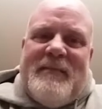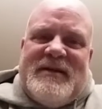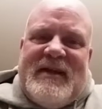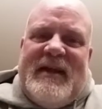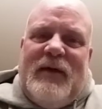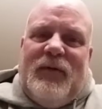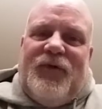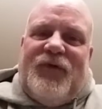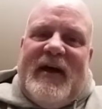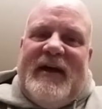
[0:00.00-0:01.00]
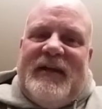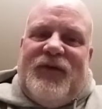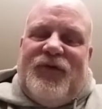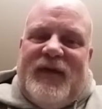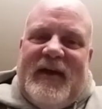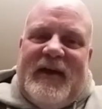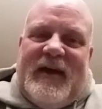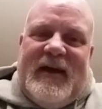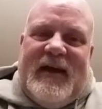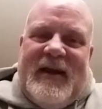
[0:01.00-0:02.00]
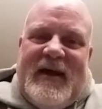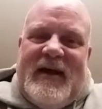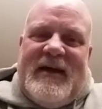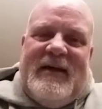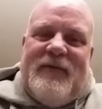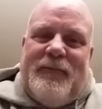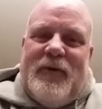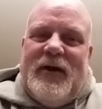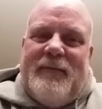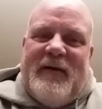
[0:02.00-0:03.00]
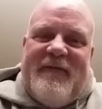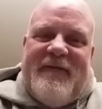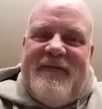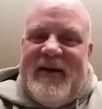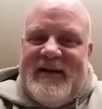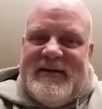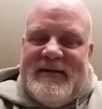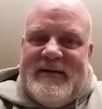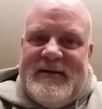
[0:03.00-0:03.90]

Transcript: said he would sign this thing and not even put up a fight